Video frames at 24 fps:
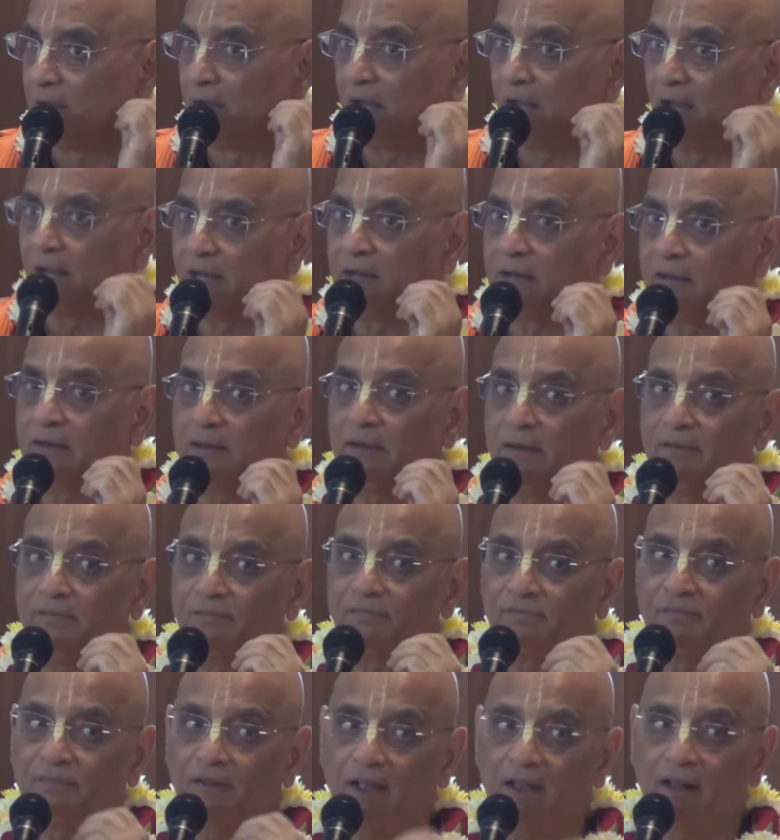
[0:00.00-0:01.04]
And he
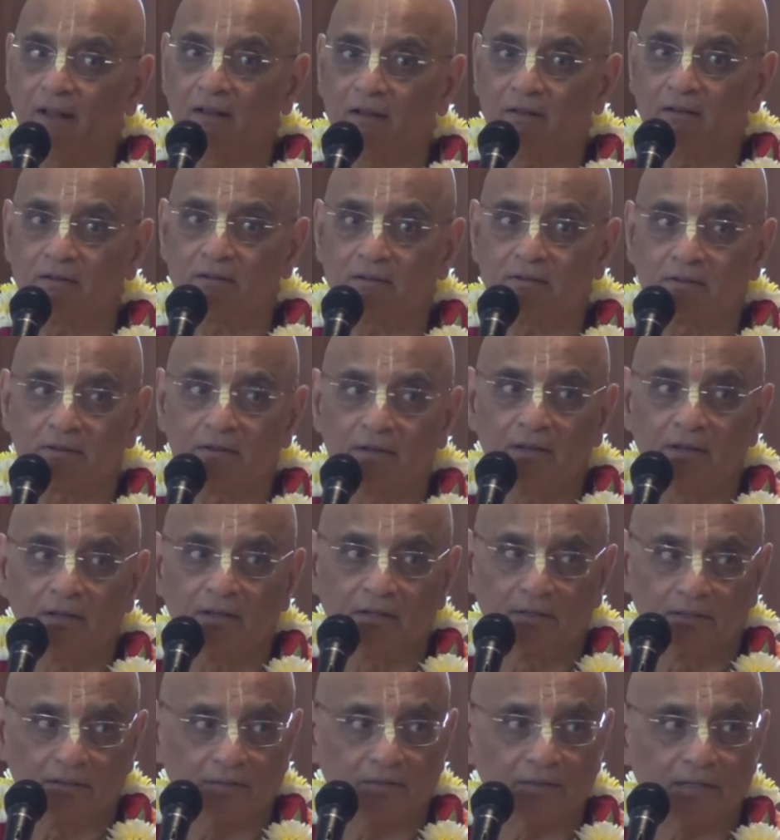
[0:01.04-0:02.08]
felt
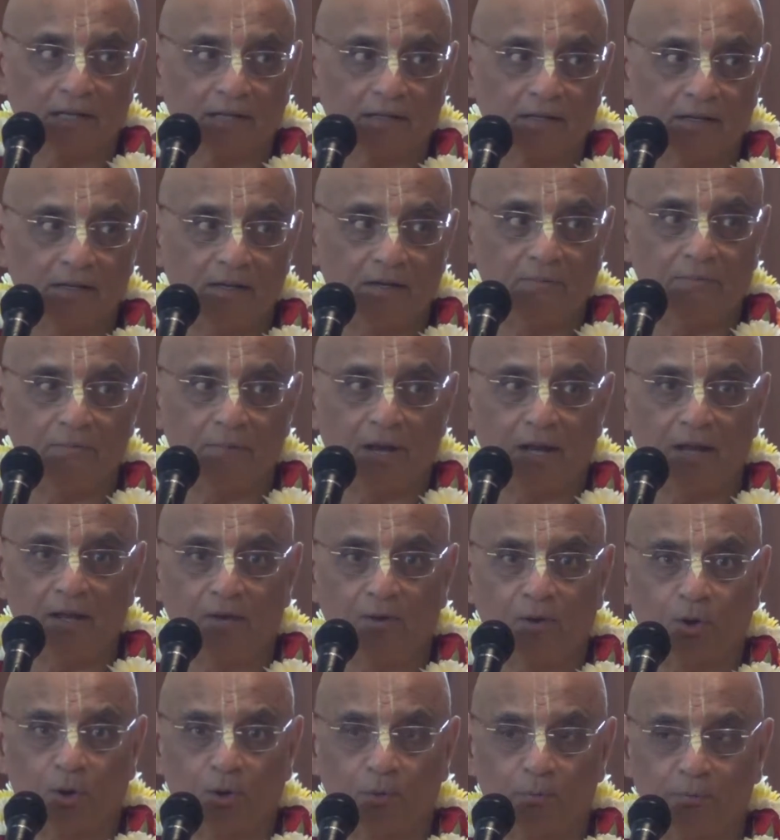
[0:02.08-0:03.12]
that he may
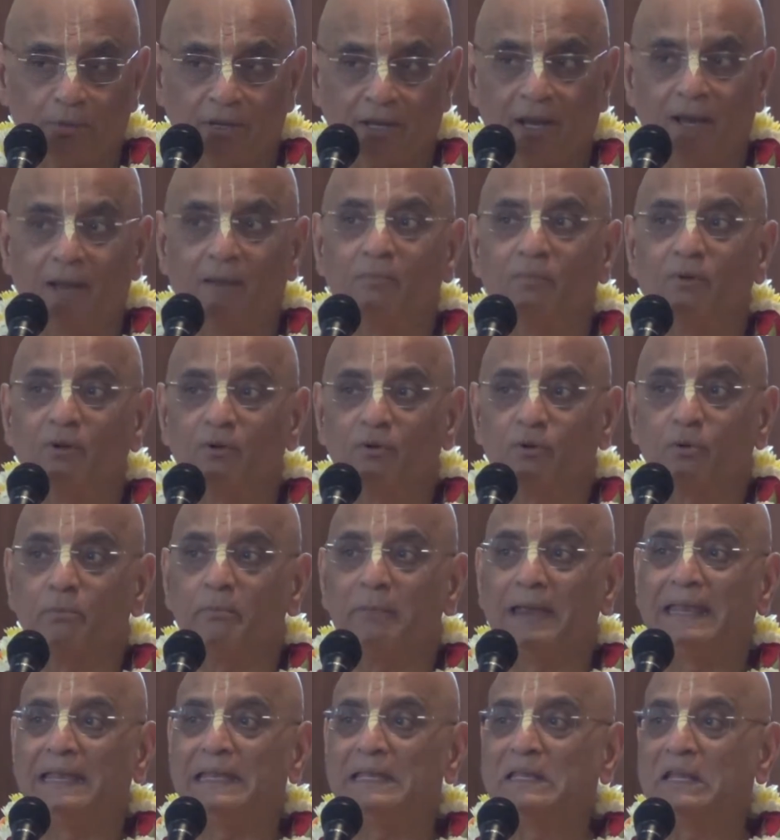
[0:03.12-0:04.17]
not be able to
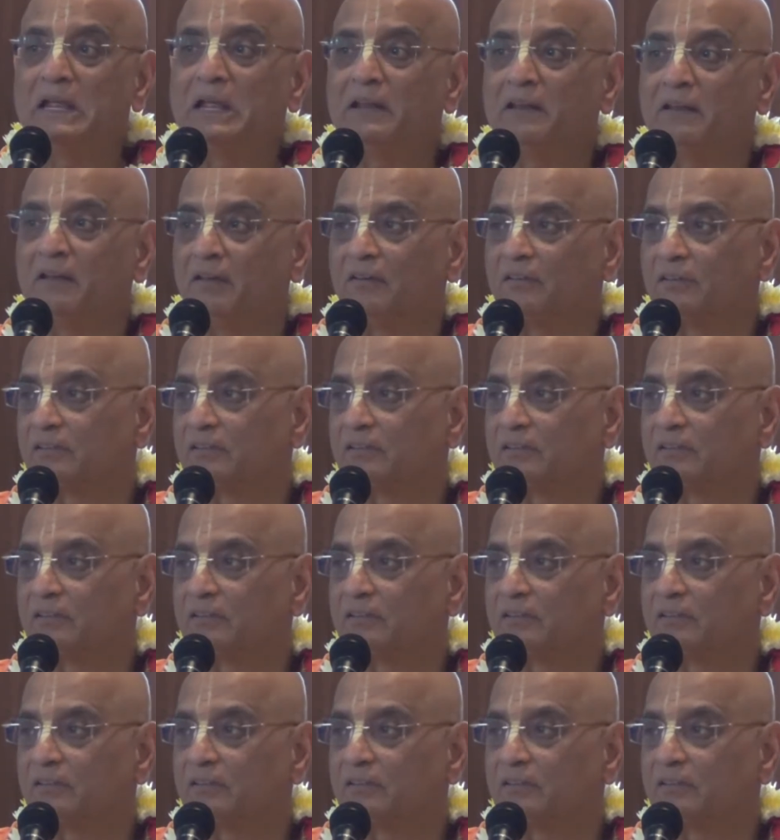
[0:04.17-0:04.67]
maintain his